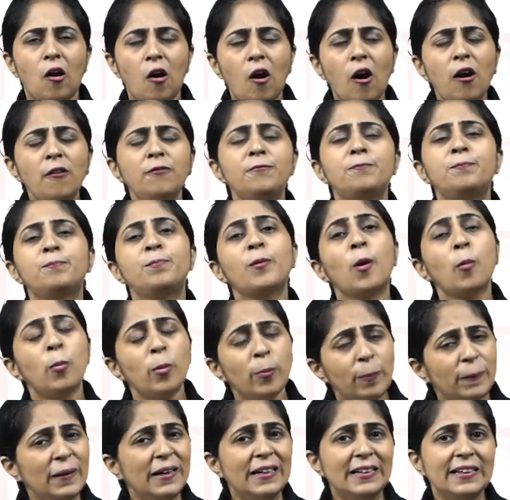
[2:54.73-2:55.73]
of
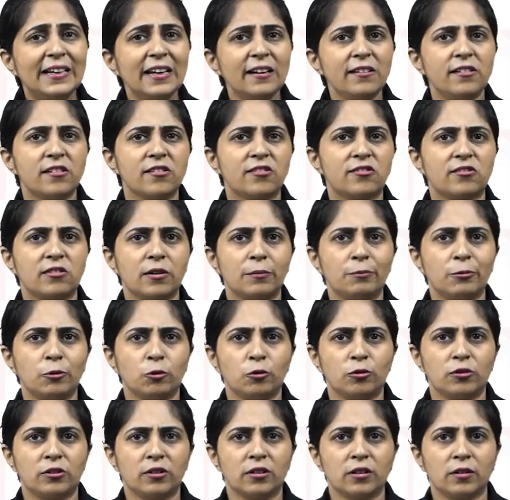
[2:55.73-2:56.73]
probability
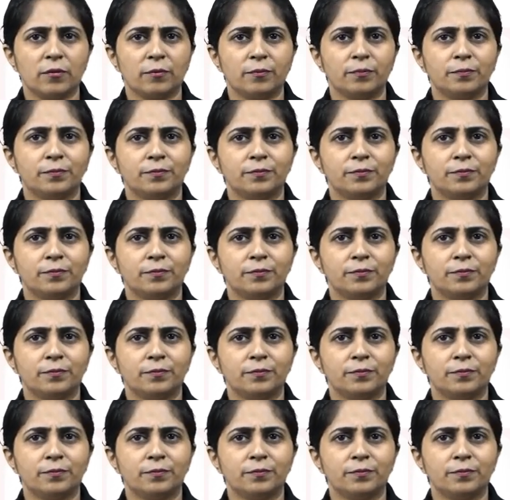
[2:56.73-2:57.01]
distribution.